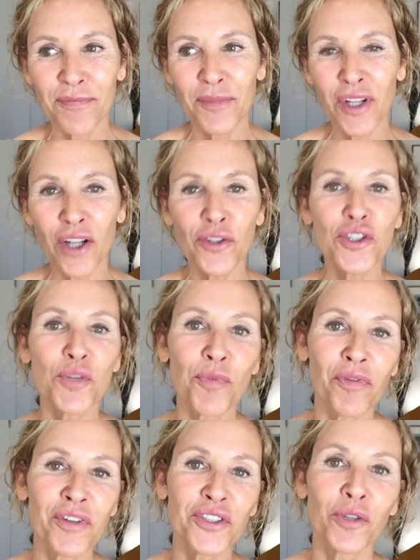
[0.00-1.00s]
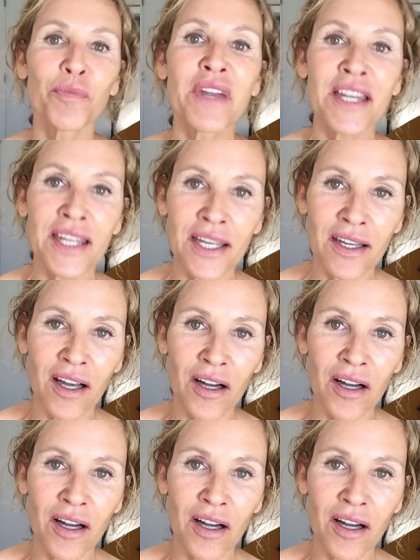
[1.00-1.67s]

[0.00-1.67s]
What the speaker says: not the superficial meaning